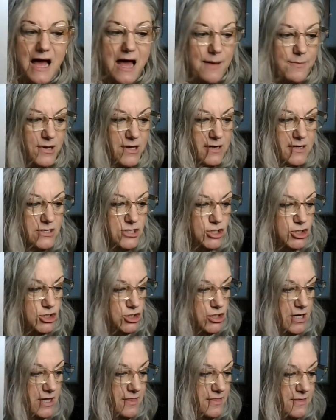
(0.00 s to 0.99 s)
I'm going to
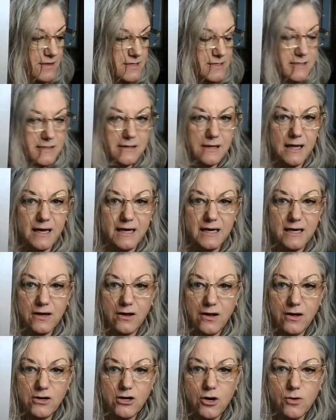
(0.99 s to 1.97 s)
shut this light
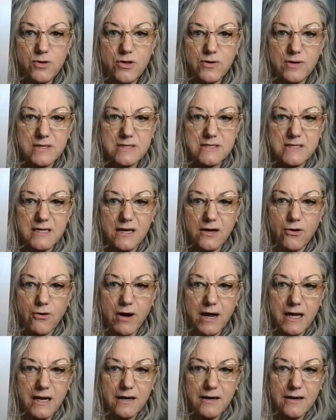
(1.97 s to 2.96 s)
out. No, you can see it
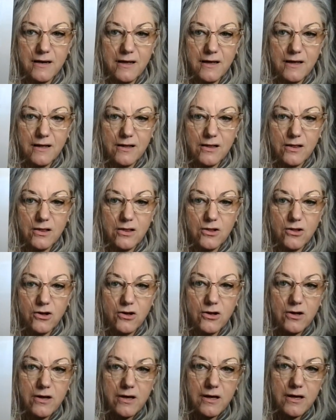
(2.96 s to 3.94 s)
great.
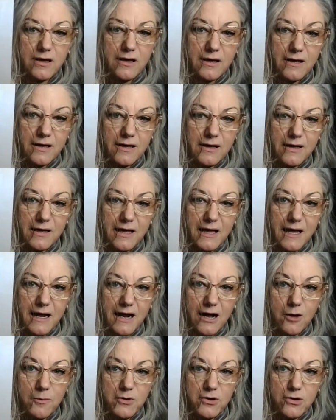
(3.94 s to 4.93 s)
Look
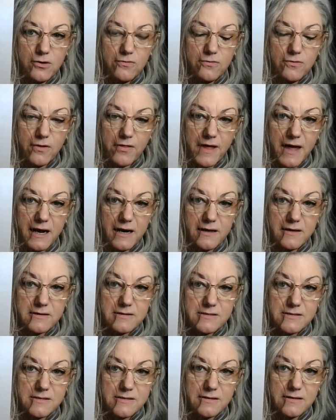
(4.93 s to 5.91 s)
at how beautiful that is.